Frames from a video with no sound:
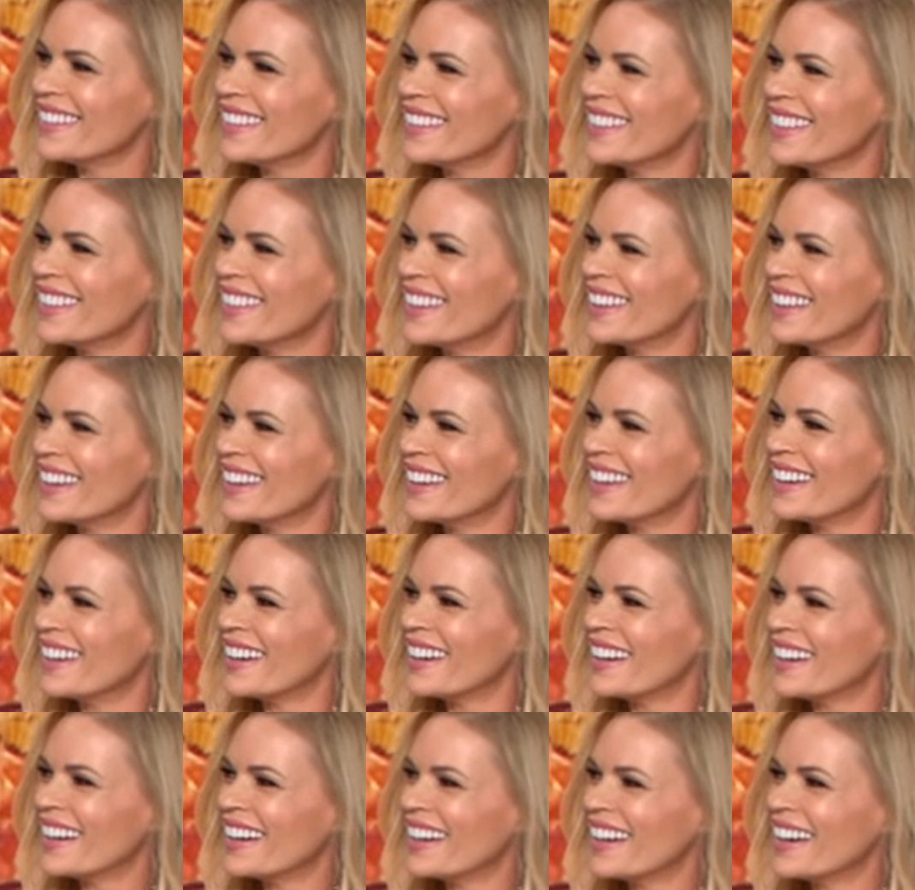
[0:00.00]

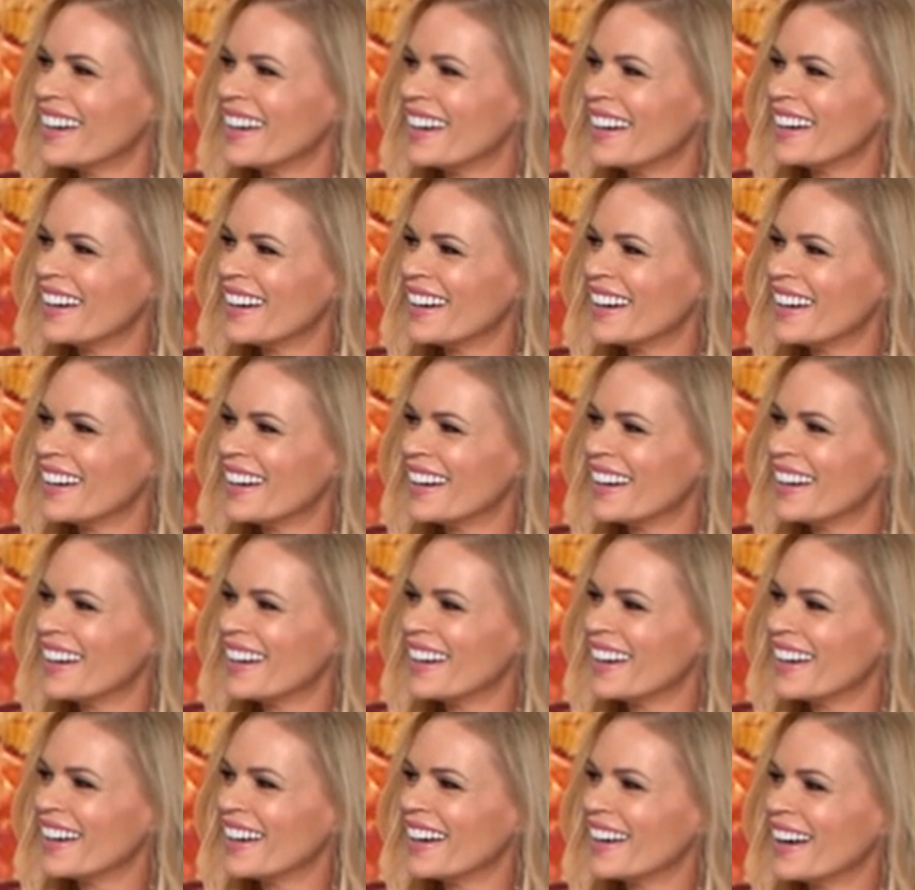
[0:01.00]

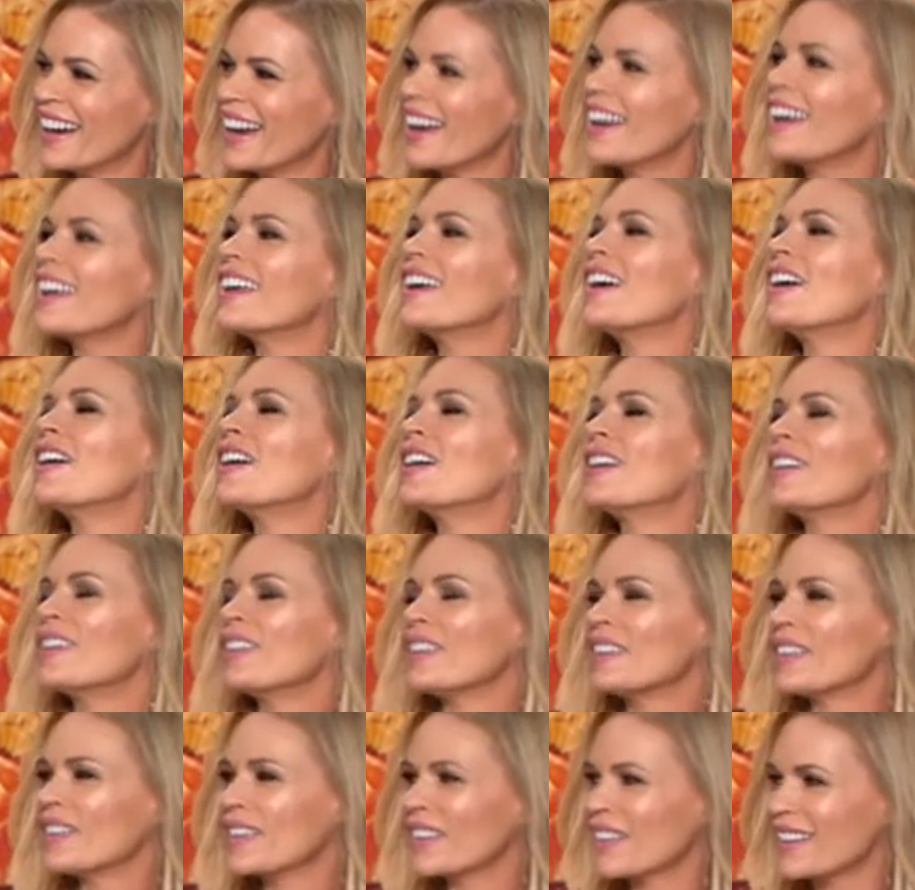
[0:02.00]

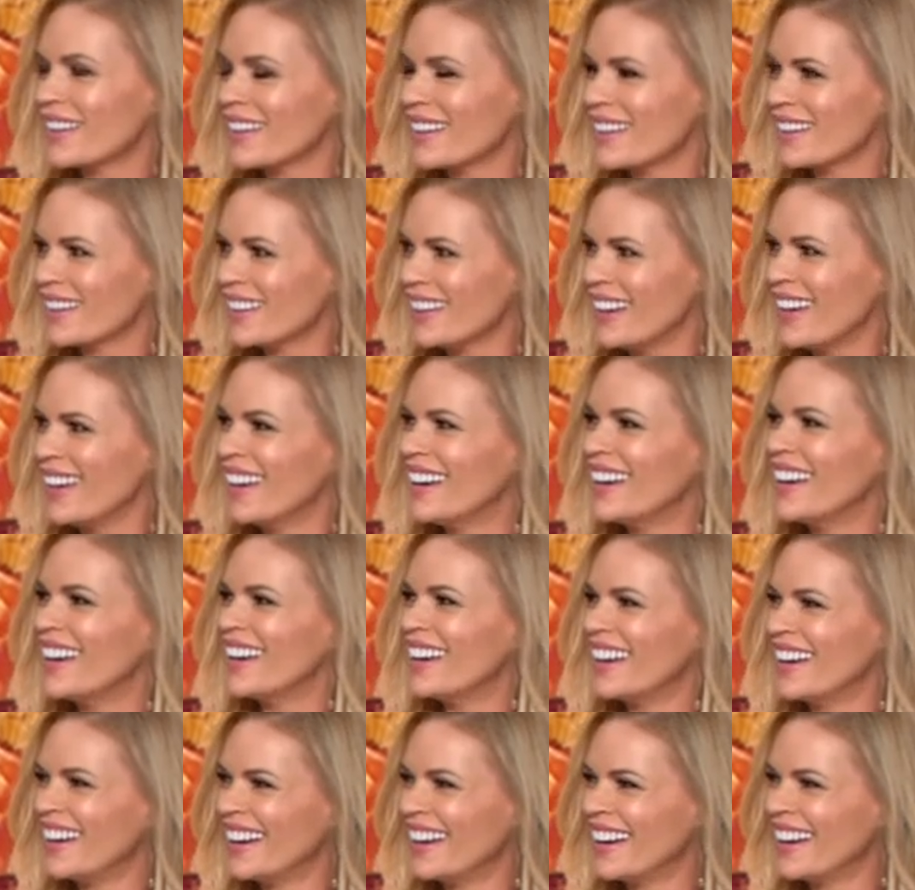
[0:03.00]

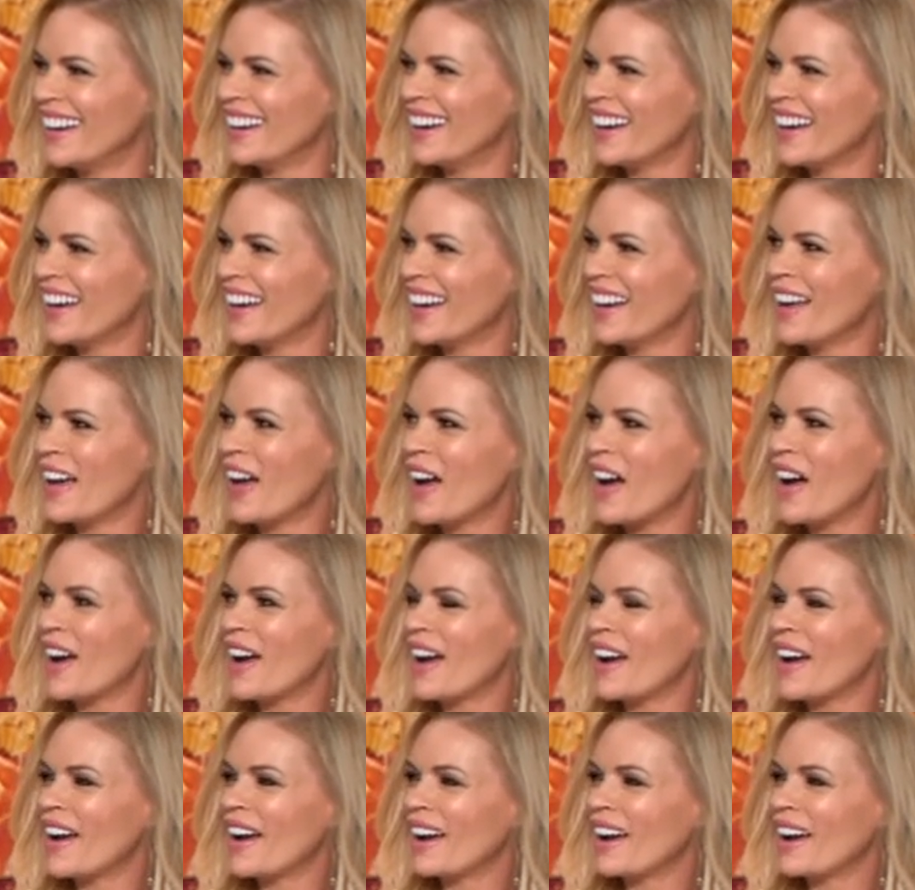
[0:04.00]
No words are spoken by the person on screen.